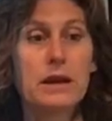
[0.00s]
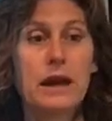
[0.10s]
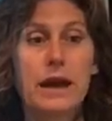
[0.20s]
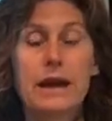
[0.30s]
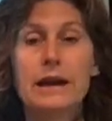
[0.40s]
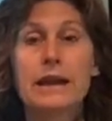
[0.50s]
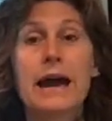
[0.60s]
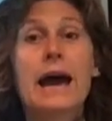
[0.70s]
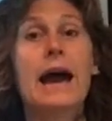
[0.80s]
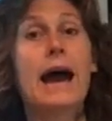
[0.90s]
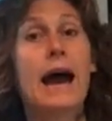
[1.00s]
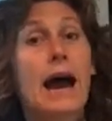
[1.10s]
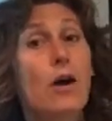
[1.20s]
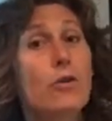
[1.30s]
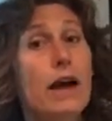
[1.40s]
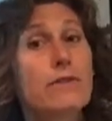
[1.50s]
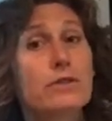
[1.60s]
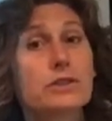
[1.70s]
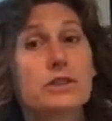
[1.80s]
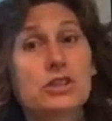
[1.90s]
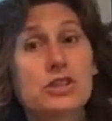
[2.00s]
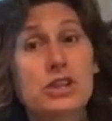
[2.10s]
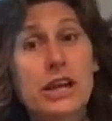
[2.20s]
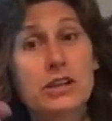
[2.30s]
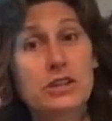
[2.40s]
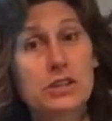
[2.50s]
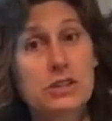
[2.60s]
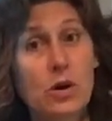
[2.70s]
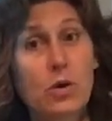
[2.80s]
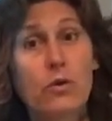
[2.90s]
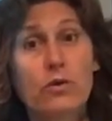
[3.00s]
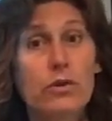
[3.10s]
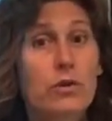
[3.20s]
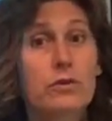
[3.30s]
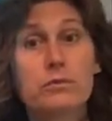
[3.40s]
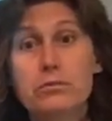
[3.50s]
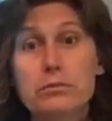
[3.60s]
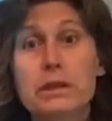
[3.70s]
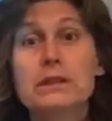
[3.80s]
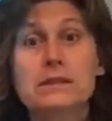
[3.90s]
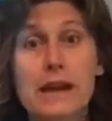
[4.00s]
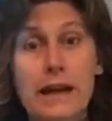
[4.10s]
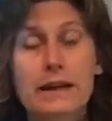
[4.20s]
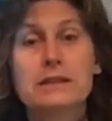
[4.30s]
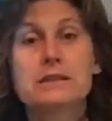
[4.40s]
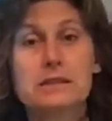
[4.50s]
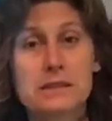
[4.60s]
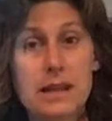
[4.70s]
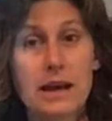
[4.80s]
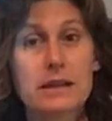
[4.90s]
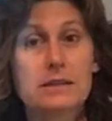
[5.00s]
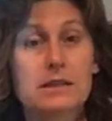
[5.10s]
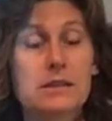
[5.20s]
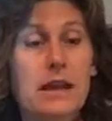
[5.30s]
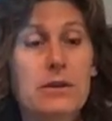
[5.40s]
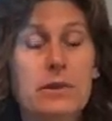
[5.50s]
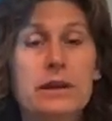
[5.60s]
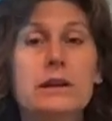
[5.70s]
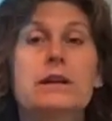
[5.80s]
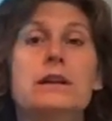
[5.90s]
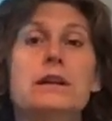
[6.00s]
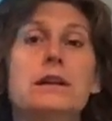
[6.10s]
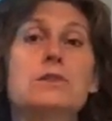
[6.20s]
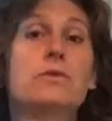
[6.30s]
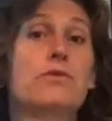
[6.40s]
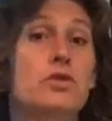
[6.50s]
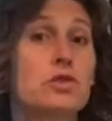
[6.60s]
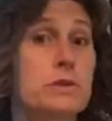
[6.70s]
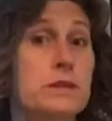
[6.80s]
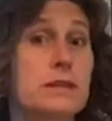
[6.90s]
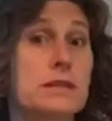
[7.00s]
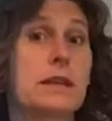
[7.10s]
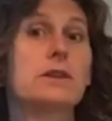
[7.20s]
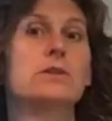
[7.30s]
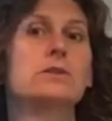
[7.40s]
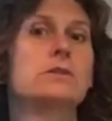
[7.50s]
And how that voltage changes over milliseconds and seconds, etc., is referred to as the signal.